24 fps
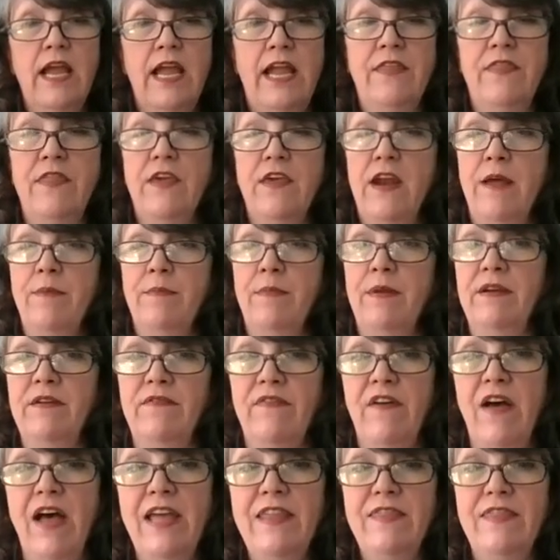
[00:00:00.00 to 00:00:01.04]
And then I'm going to
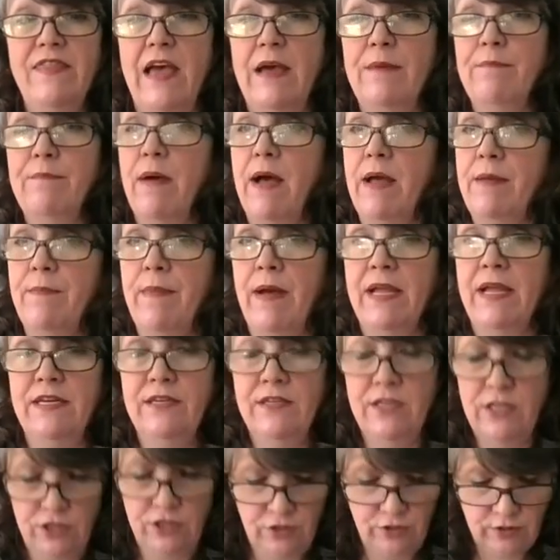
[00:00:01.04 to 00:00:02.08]
divide that by my
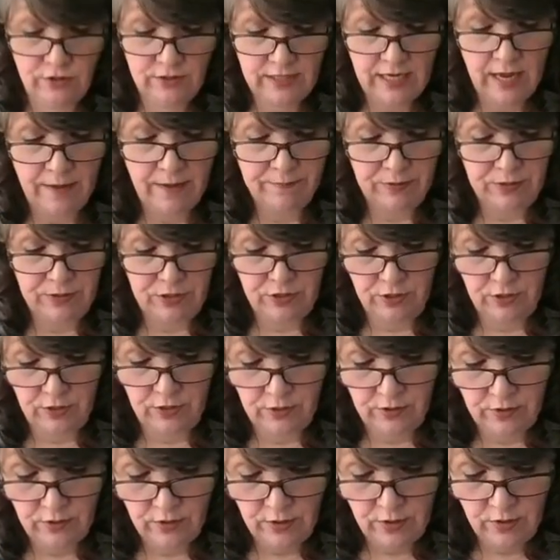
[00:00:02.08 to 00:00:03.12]
initial
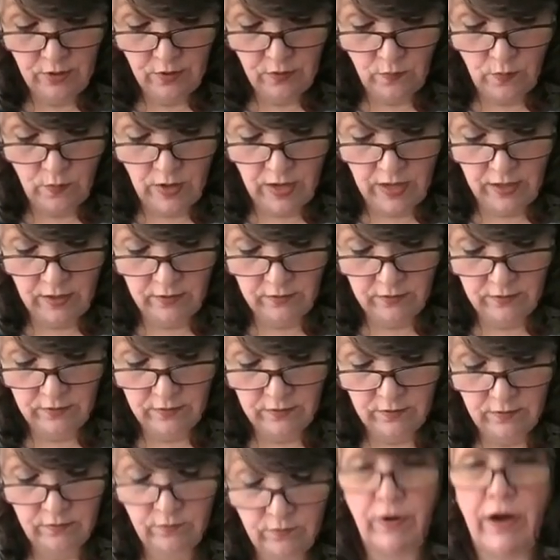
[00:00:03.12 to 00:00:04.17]
temperature. Well,
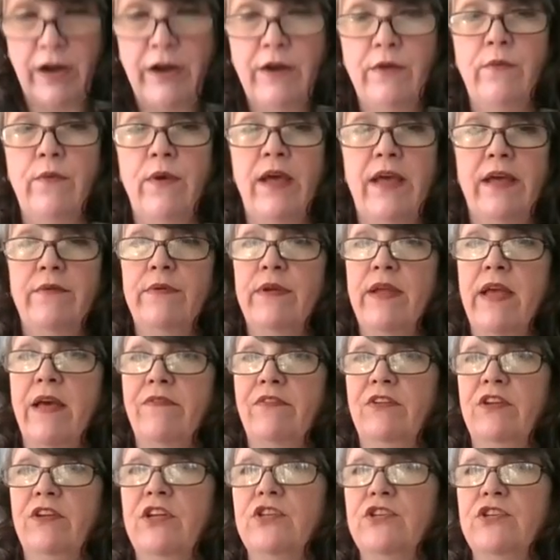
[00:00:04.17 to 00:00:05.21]
right away we
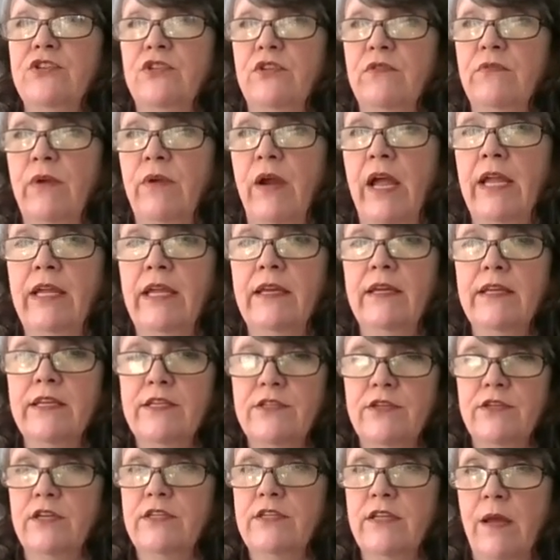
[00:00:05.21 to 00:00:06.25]
have an issue, right?
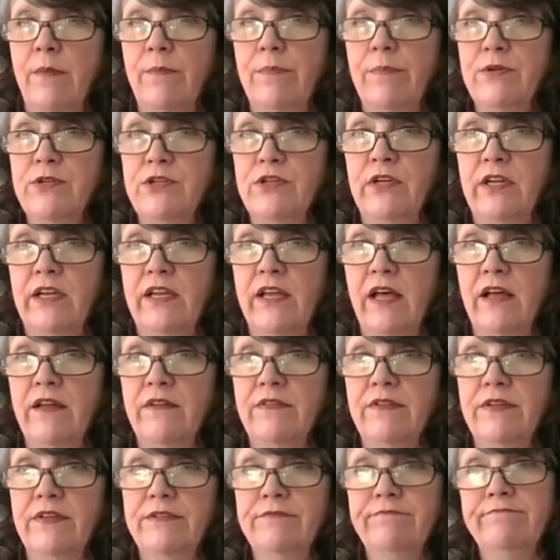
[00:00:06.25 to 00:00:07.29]
Is our temperature in
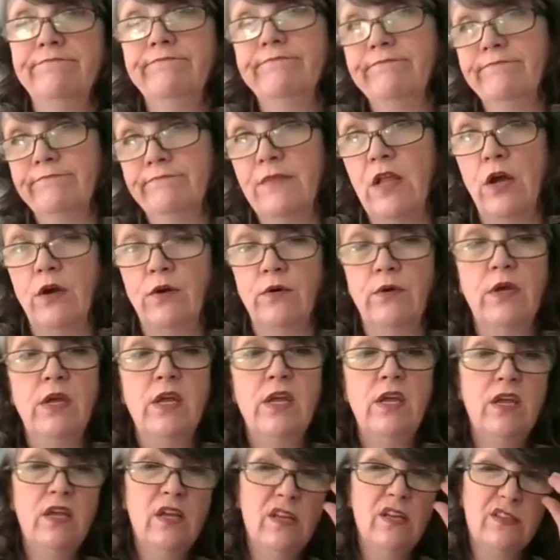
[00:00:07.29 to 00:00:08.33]
Kelvin? No.
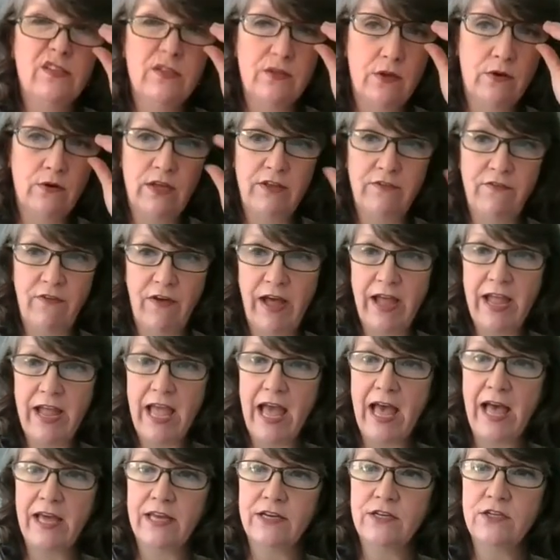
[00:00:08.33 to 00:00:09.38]
So if
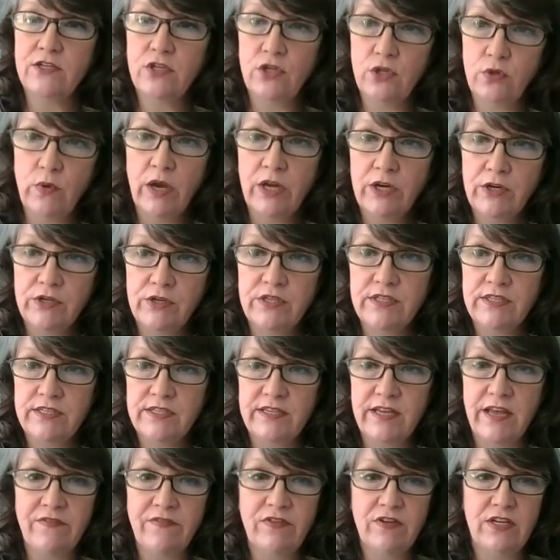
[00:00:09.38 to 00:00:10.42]
I add
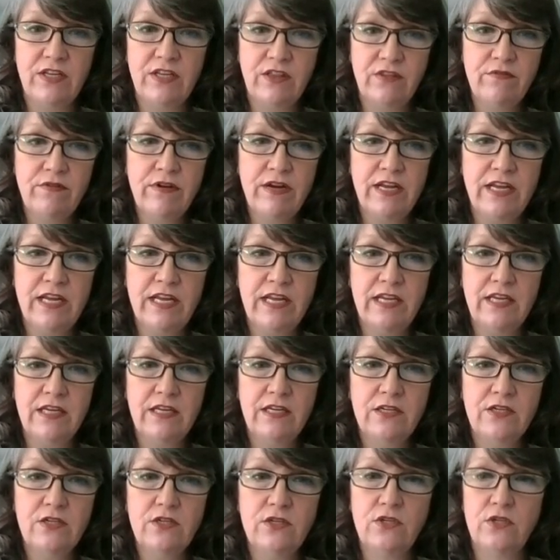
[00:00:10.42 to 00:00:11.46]

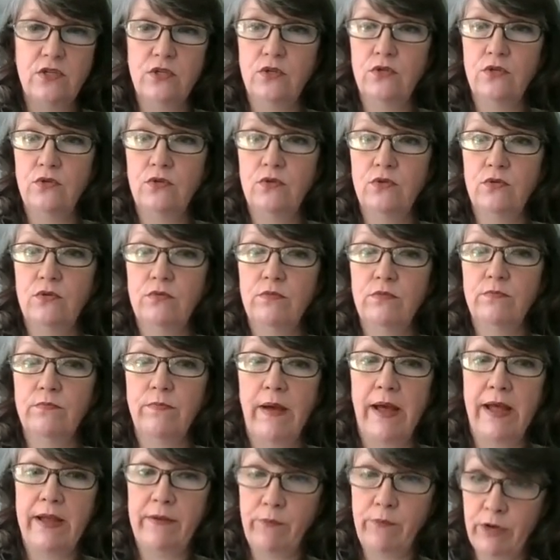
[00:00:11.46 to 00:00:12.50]
273 to
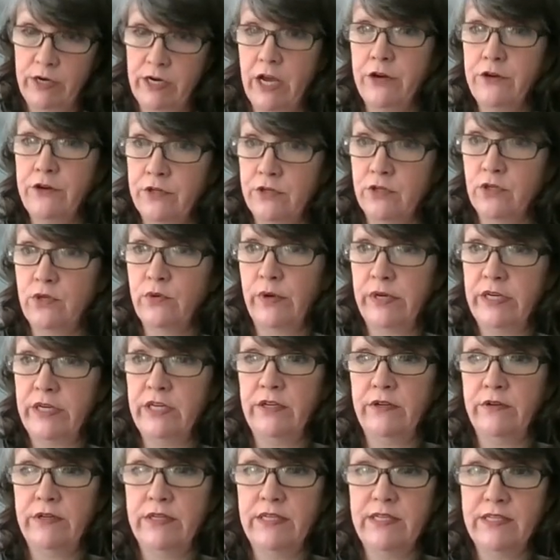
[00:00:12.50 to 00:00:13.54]
my 120
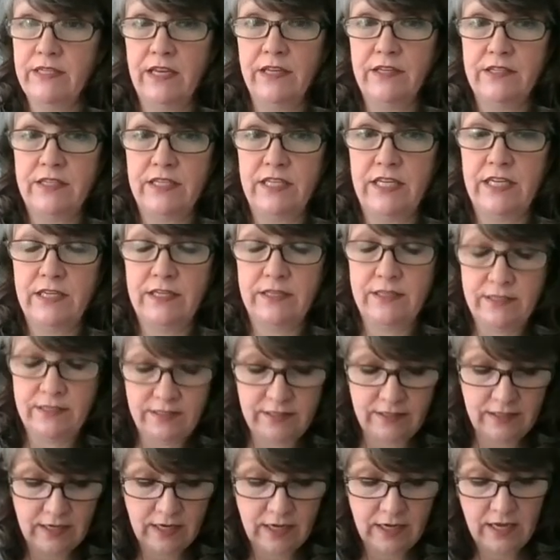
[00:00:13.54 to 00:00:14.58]
degrees
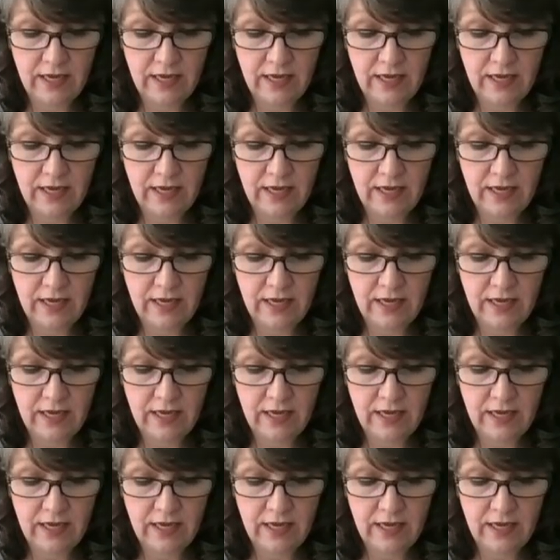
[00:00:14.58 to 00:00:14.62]
Celsius,